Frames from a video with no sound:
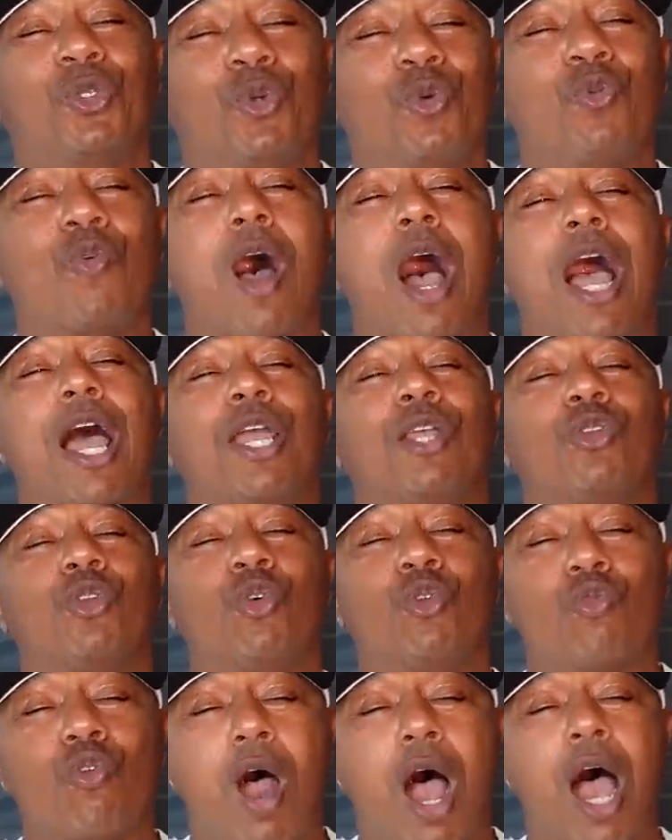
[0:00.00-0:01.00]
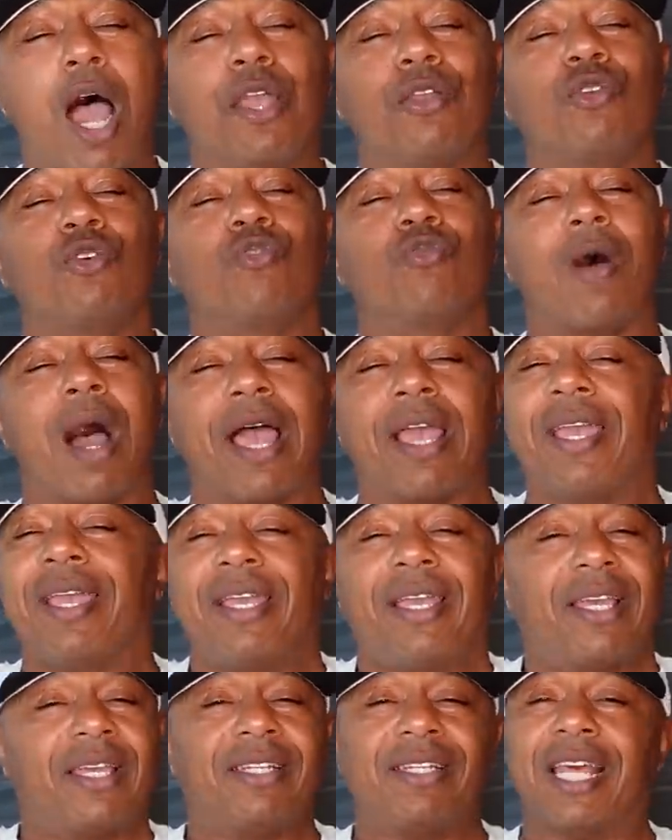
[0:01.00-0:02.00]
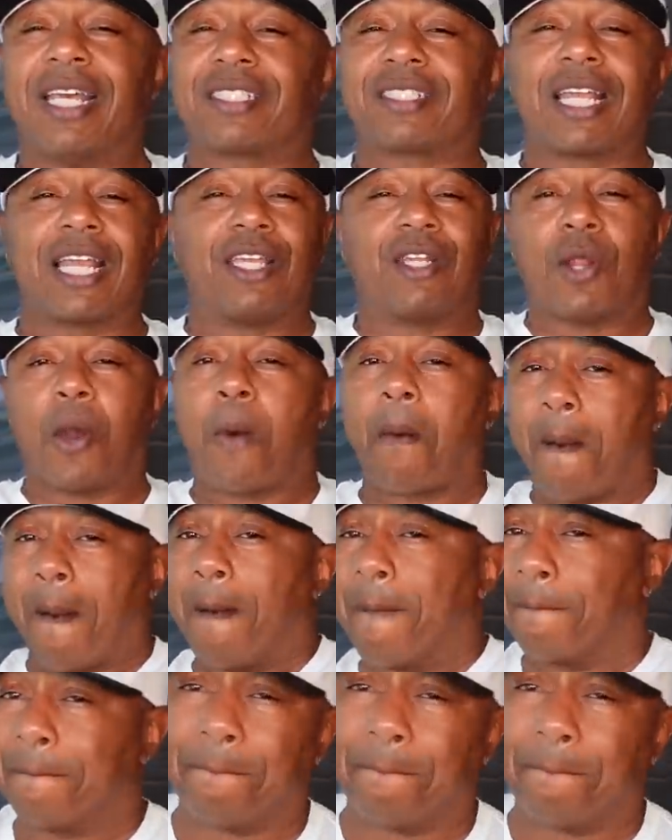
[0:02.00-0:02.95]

you right, you right, you right. And next thing you know,